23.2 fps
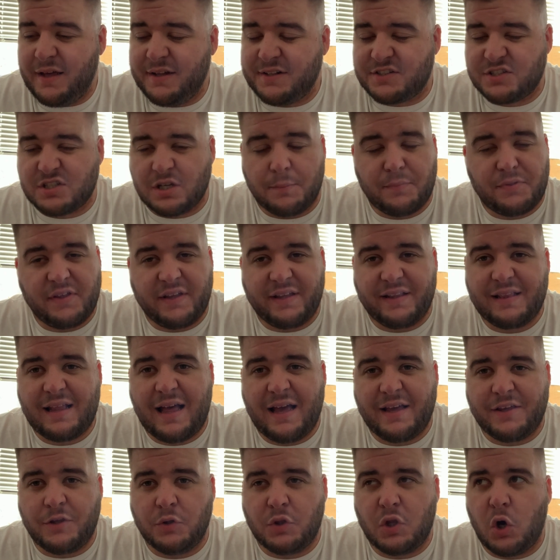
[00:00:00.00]
something
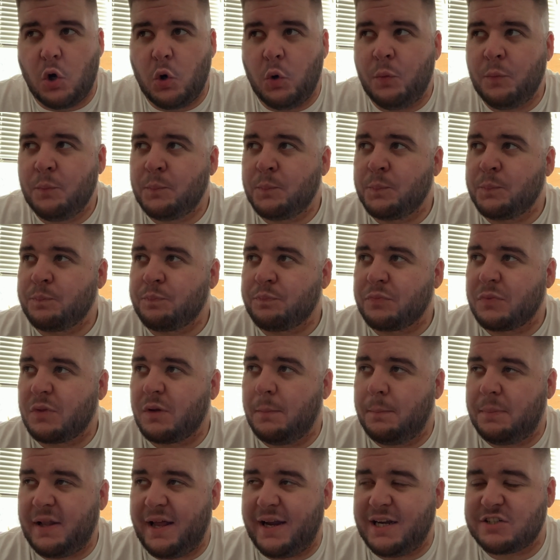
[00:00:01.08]
that,
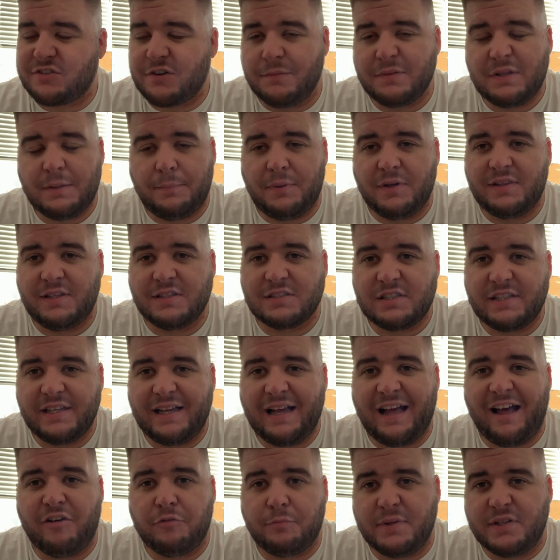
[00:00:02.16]
players from the Bundesliga
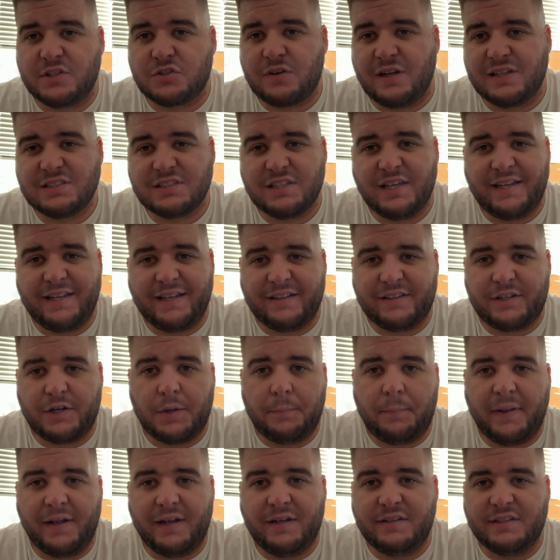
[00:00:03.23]
have been translating their
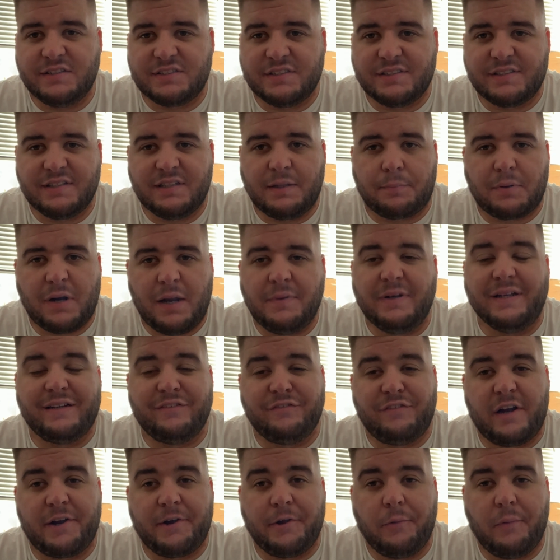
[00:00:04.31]
abilities into the Premier League
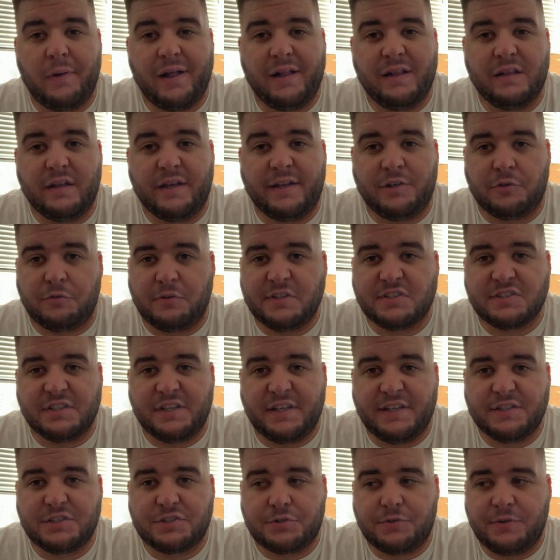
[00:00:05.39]
very well in recent
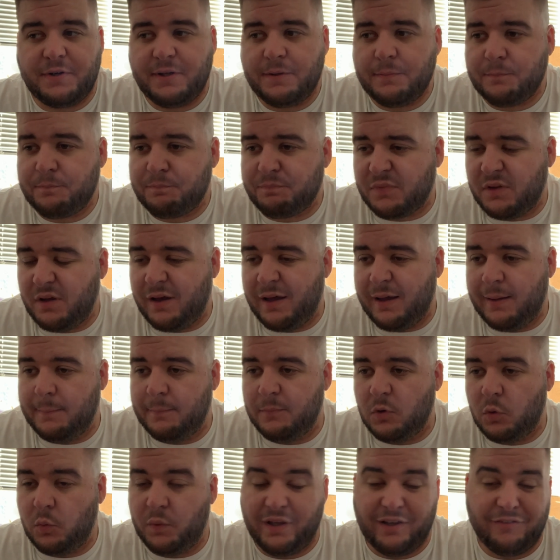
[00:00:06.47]
history.
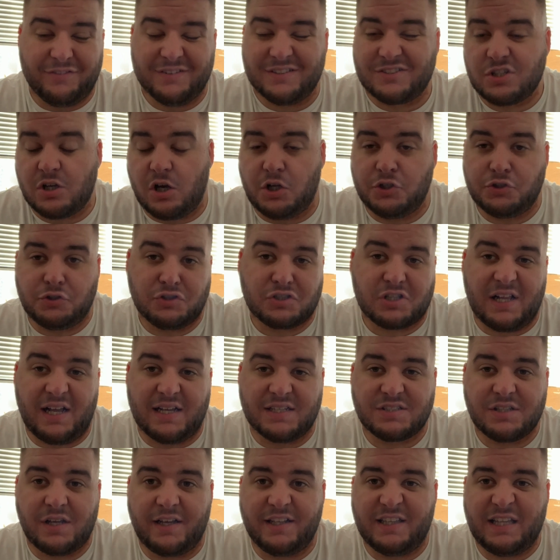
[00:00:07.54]
We even saw just
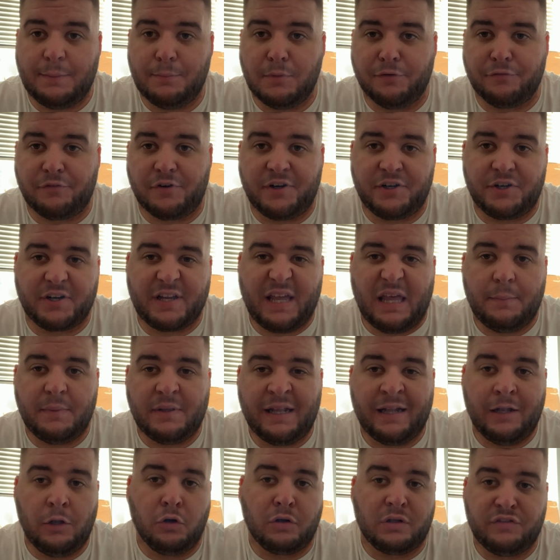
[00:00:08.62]
last night, Timo Werner came in
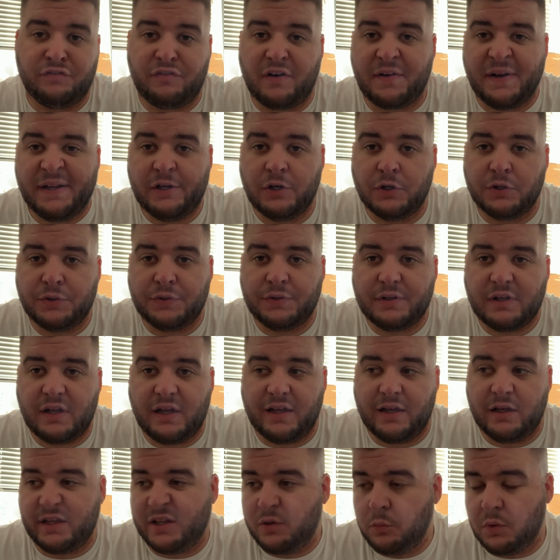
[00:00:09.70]
and looked very good.
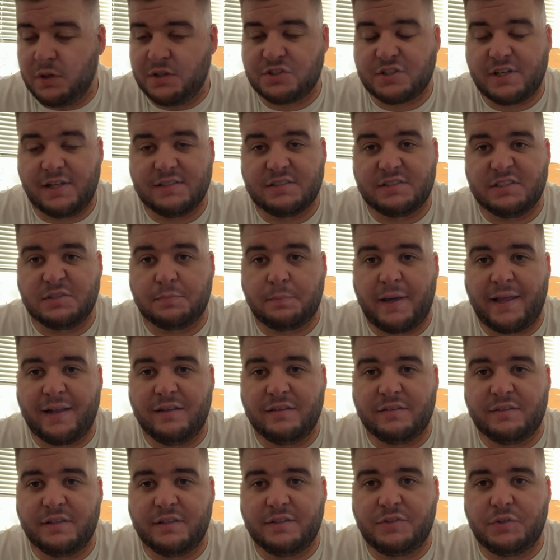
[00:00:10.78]
He won Chelsea's
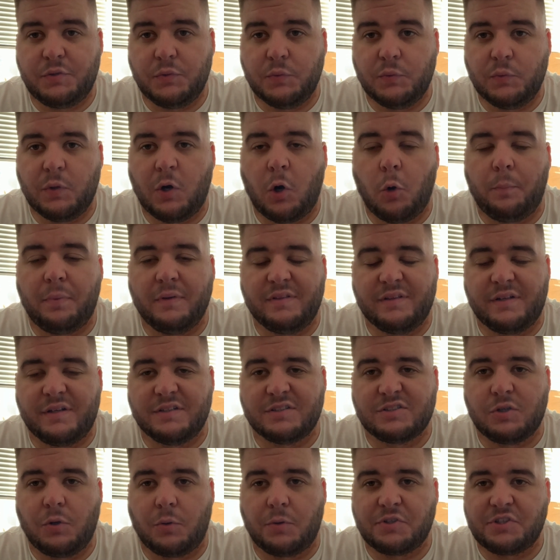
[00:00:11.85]
penalty to open their
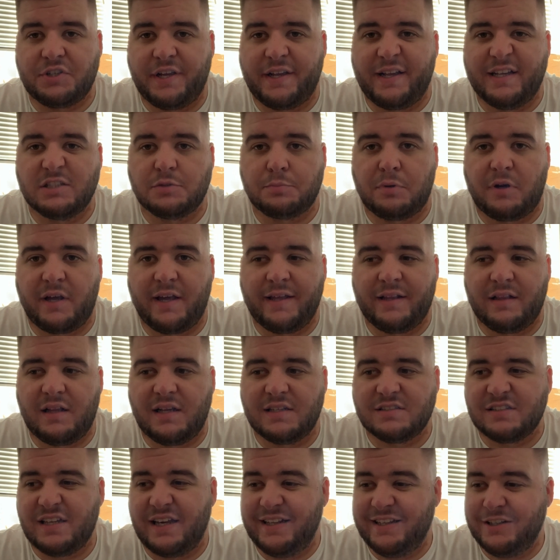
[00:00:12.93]
score sheet against Brighton
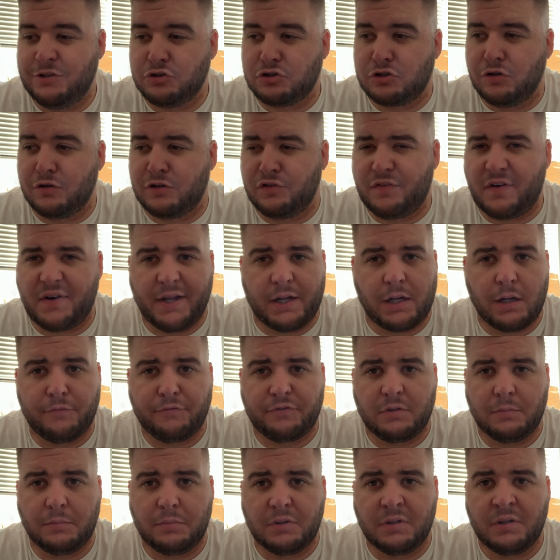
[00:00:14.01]
last night, and he just looked very
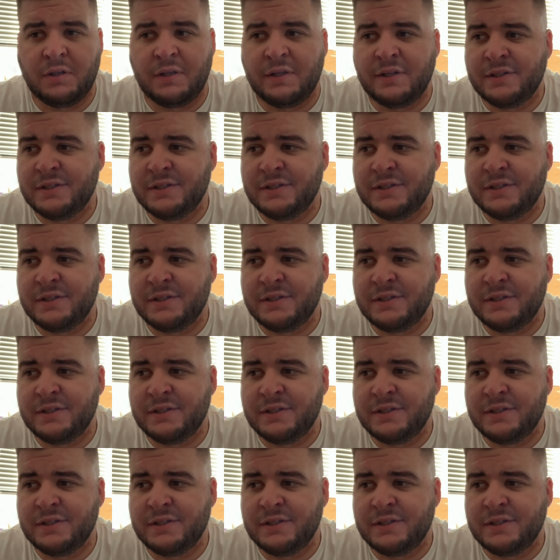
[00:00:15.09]
comfortable.